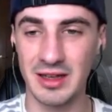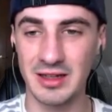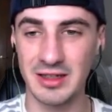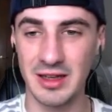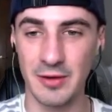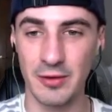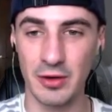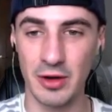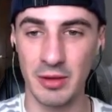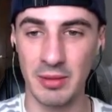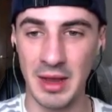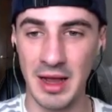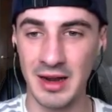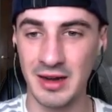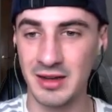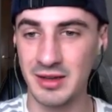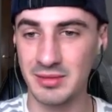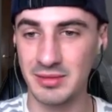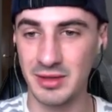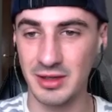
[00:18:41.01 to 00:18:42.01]
indifferent about
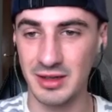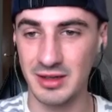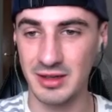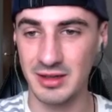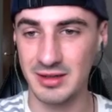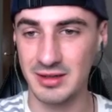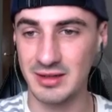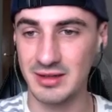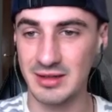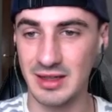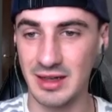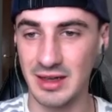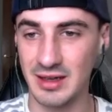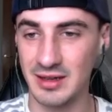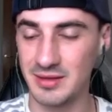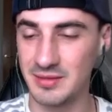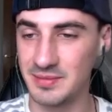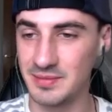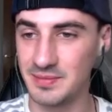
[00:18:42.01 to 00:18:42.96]
it, but yeah.